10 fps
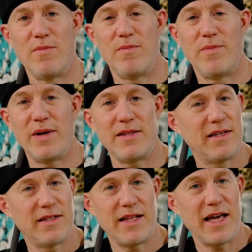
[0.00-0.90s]
But at the
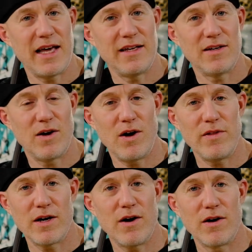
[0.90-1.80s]
end of the day, all
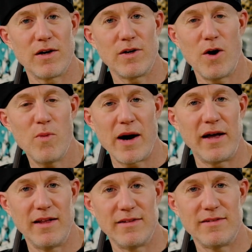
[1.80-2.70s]
they are
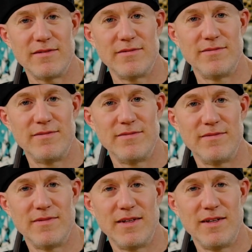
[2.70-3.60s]
co-pilots.
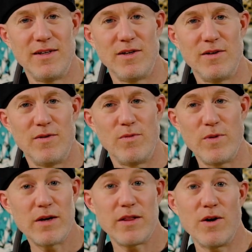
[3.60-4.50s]

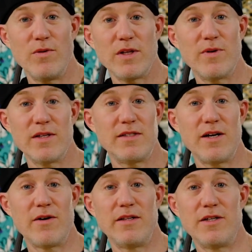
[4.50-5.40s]
We are the only ones
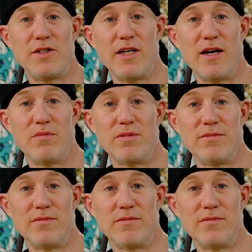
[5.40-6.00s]
steering this ship.